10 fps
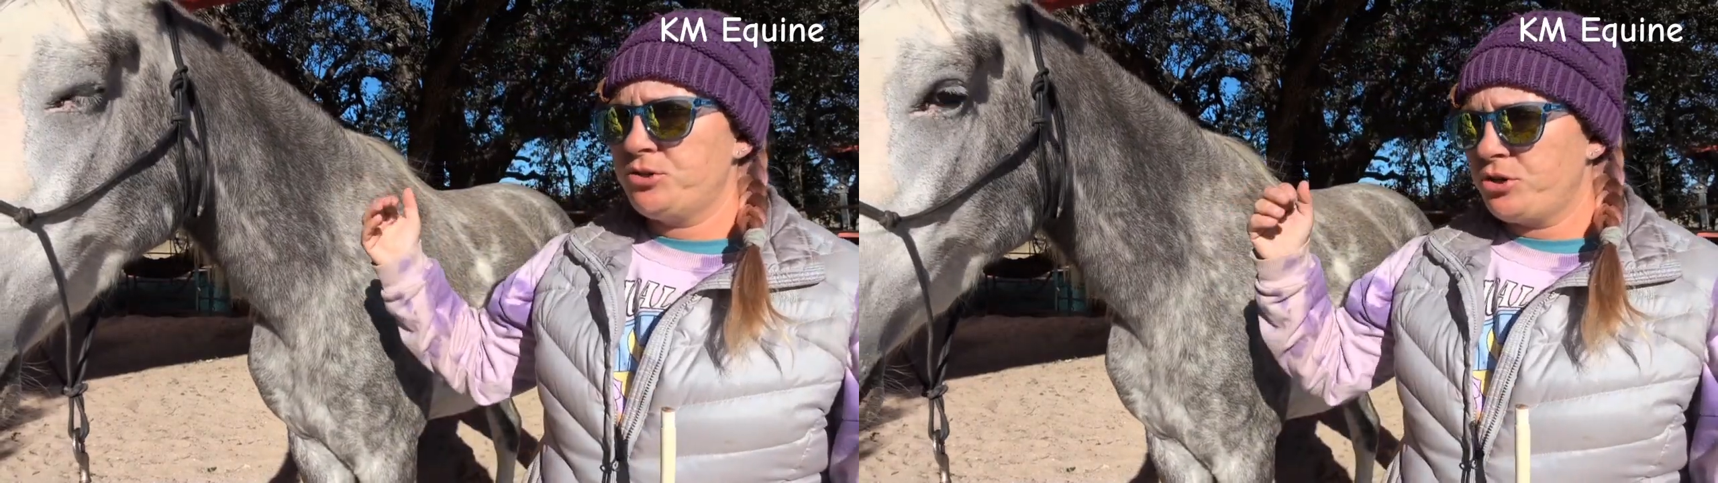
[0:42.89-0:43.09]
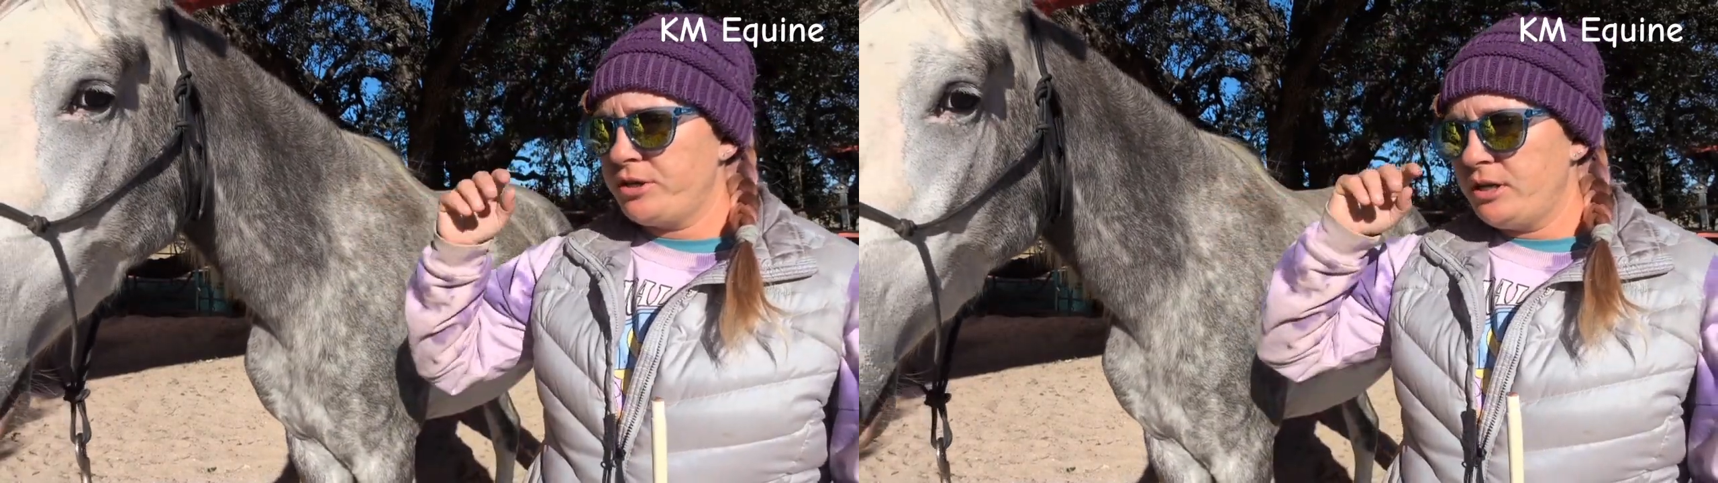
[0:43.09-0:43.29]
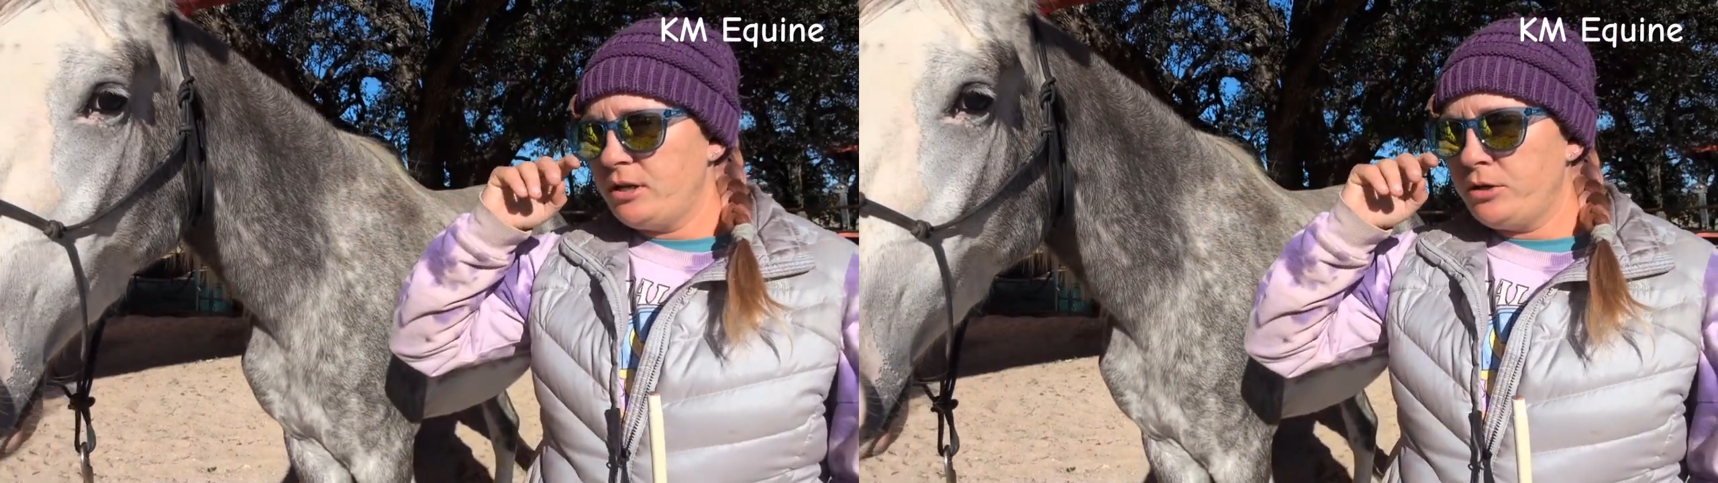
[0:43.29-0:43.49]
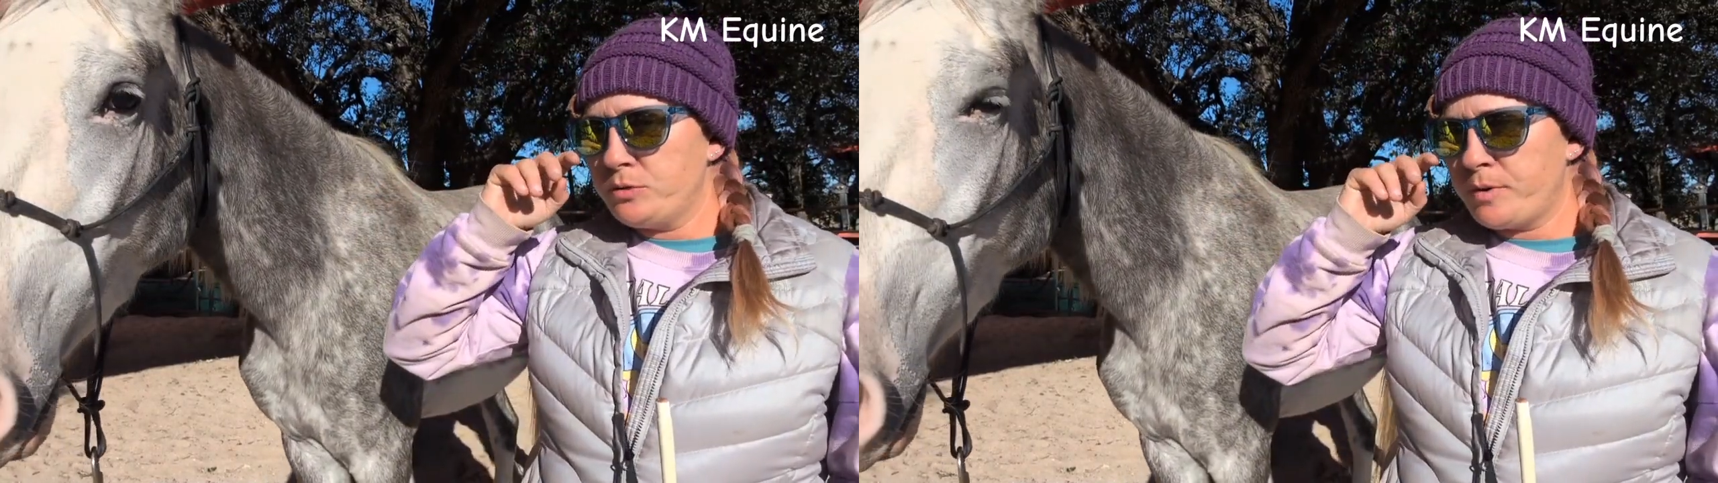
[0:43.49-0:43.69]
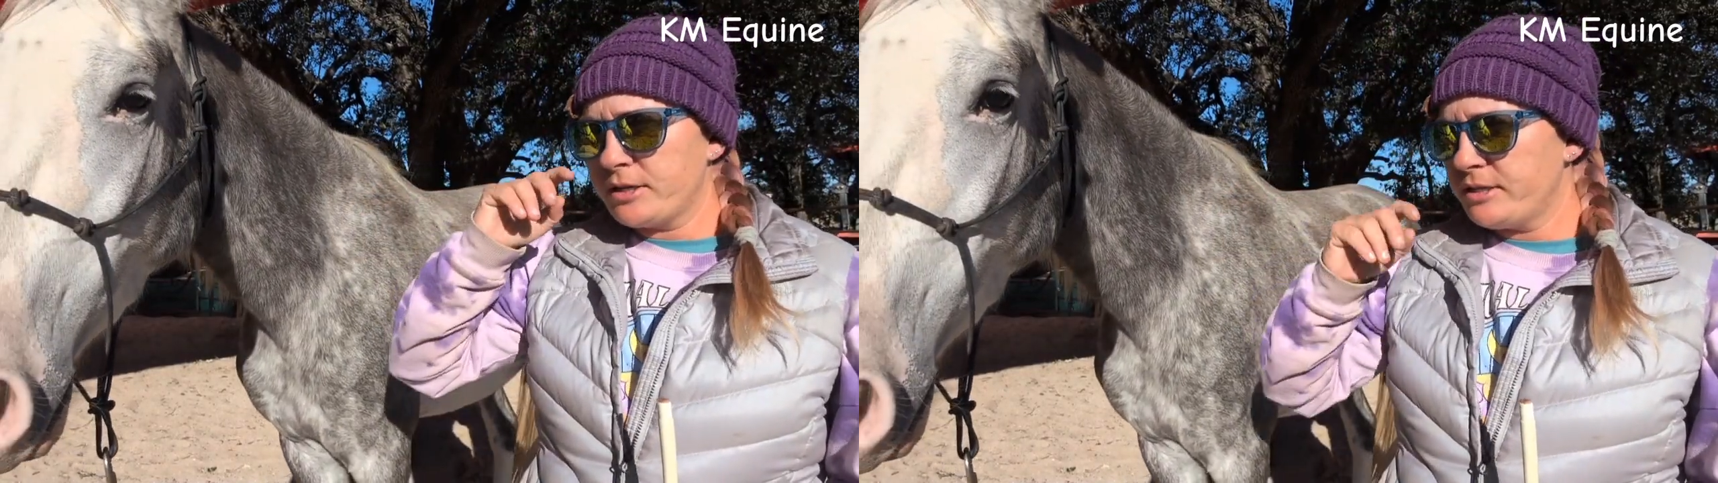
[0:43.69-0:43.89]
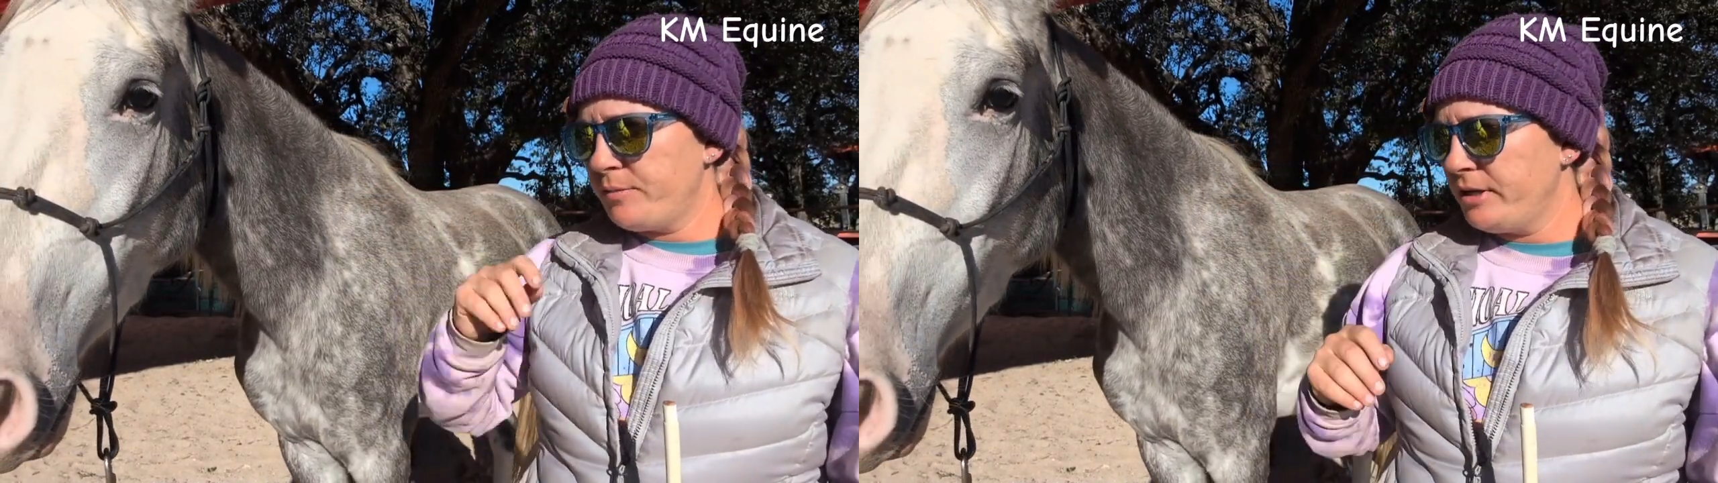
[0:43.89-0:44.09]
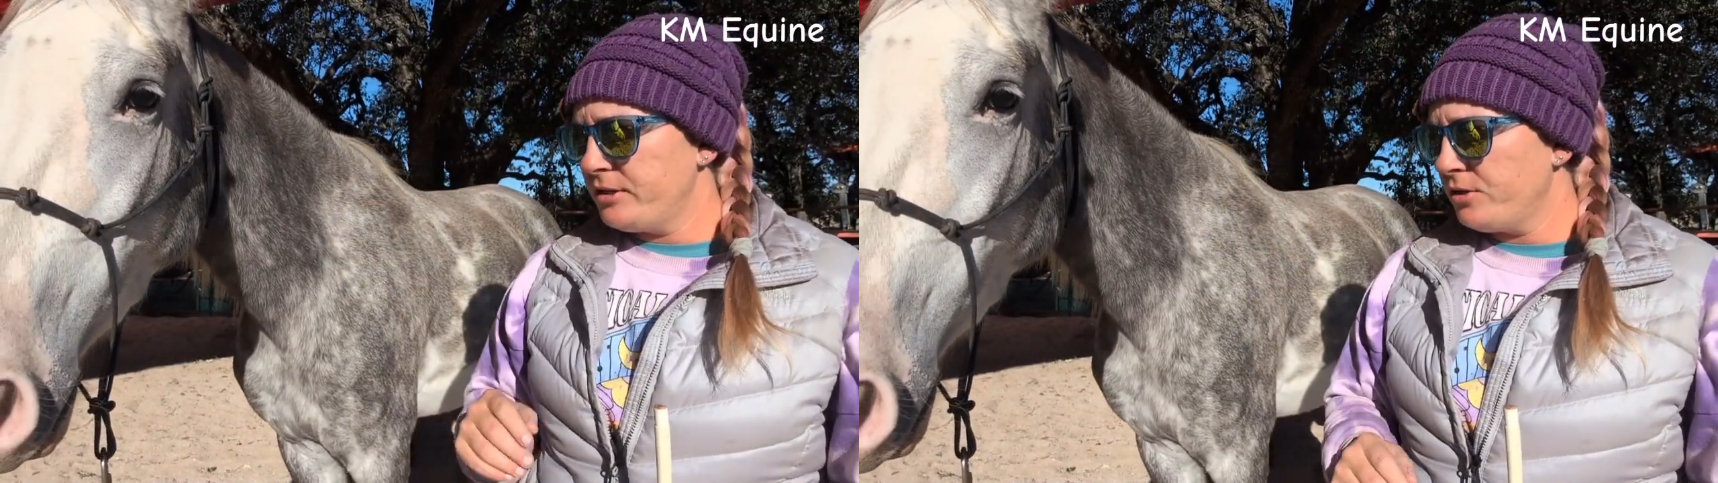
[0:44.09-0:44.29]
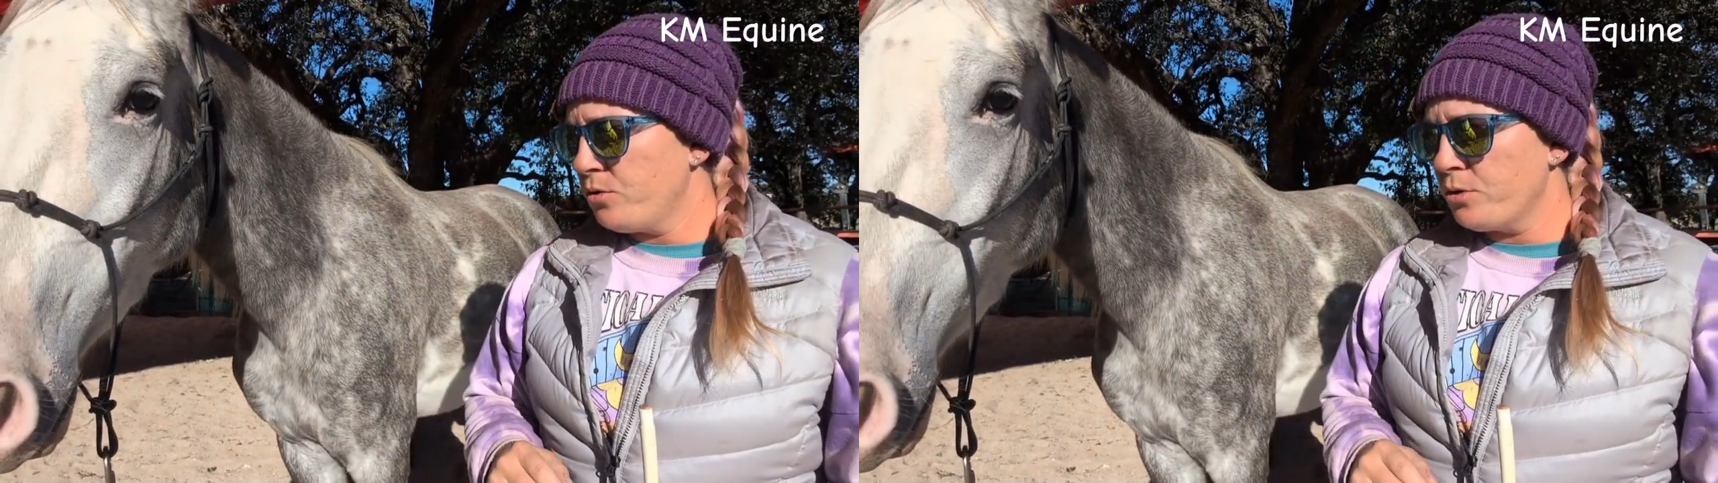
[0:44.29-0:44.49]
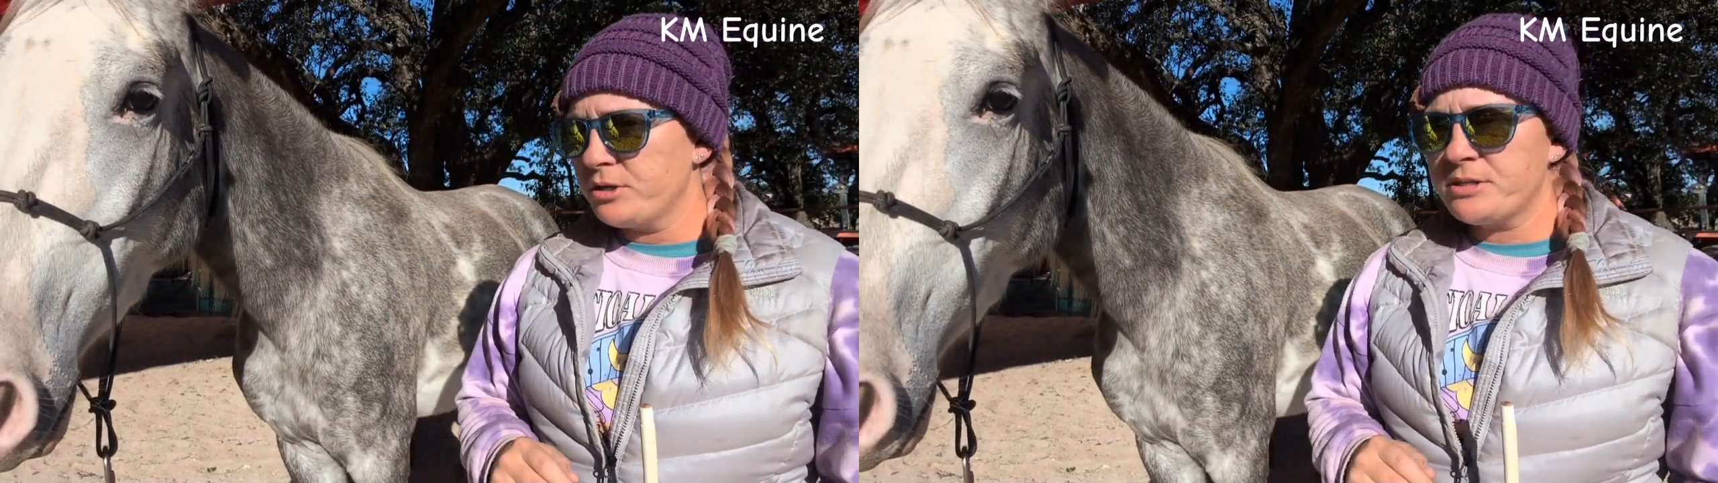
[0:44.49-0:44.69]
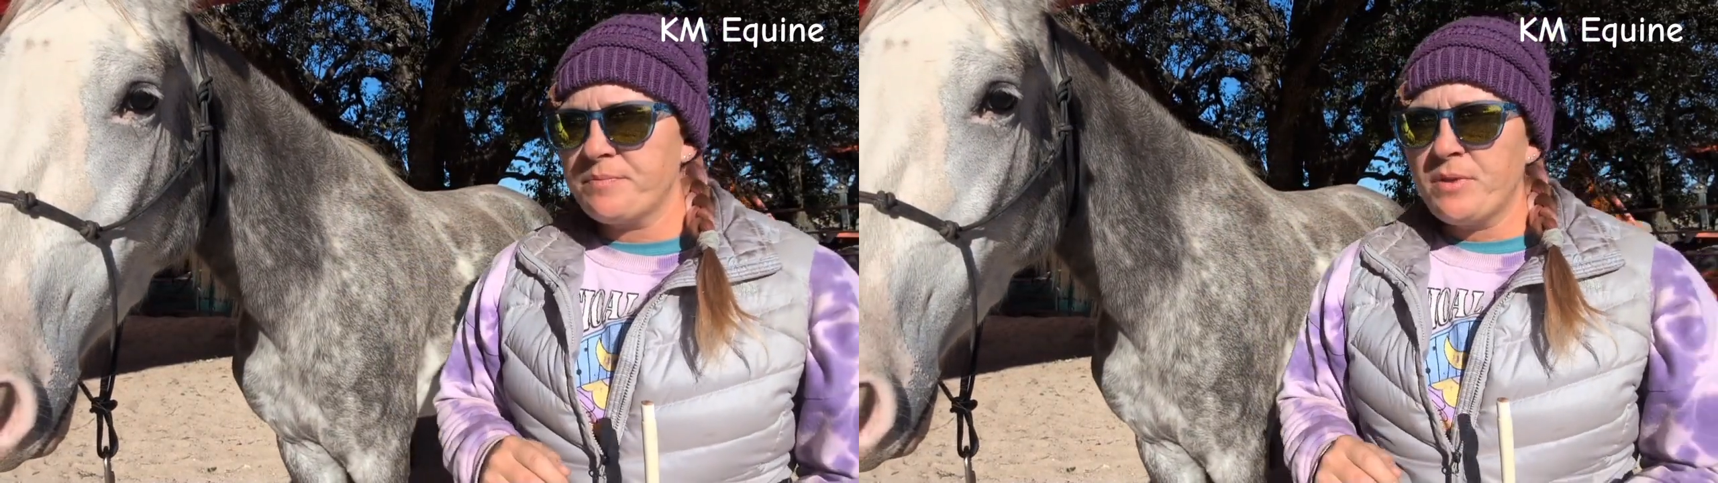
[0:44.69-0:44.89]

you're already in close proximity to the horse.